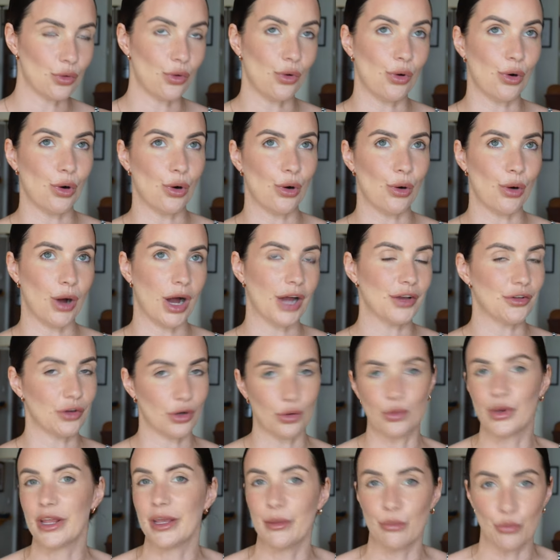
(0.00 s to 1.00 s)
or I
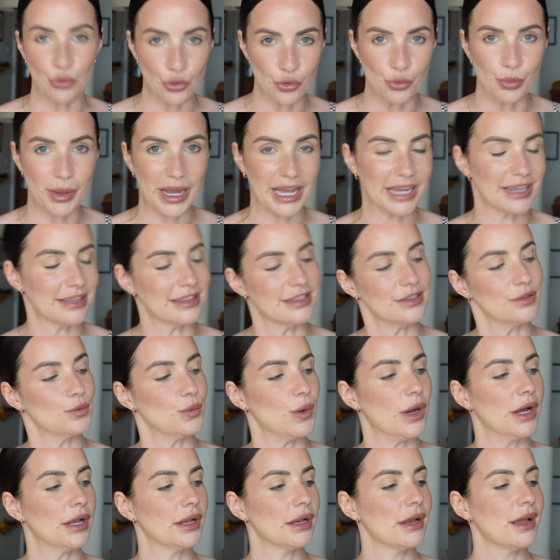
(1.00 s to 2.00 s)
told him to pack this
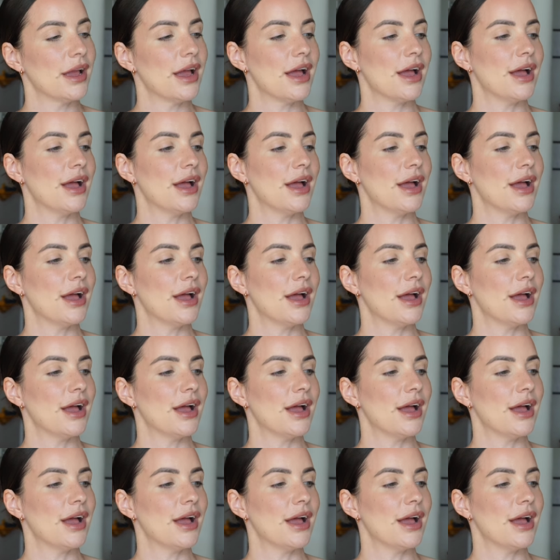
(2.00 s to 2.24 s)
one.